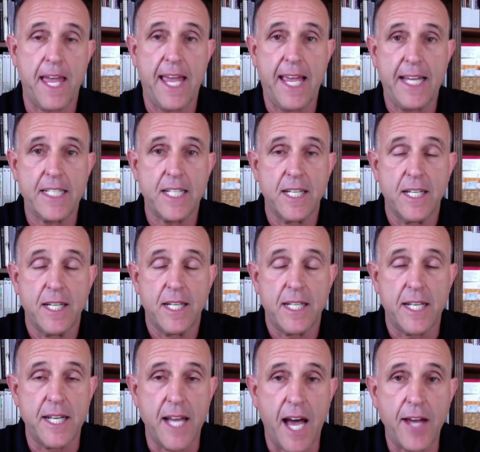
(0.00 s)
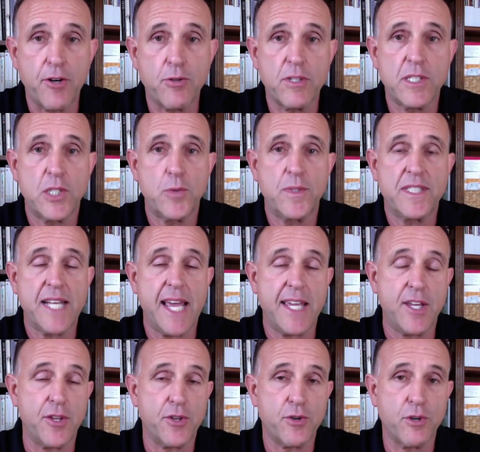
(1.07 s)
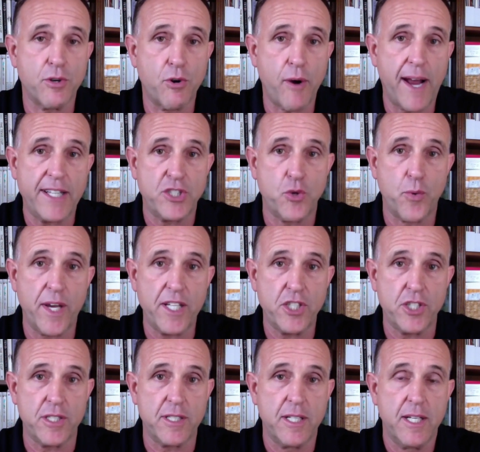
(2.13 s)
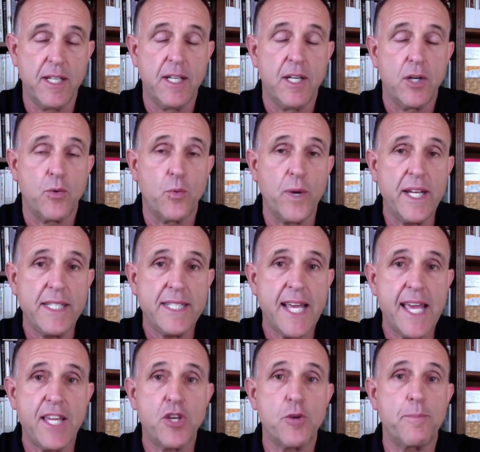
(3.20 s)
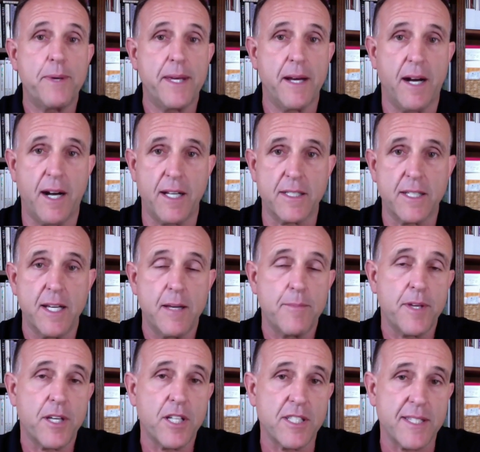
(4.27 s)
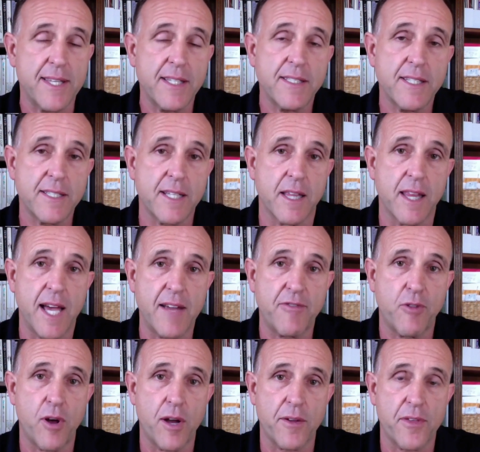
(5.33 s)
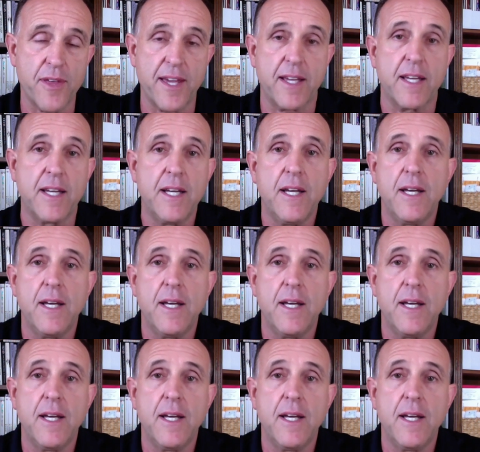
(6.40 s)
And not only do we take you through graduation, we take you beyond, because this is a lifelong thing.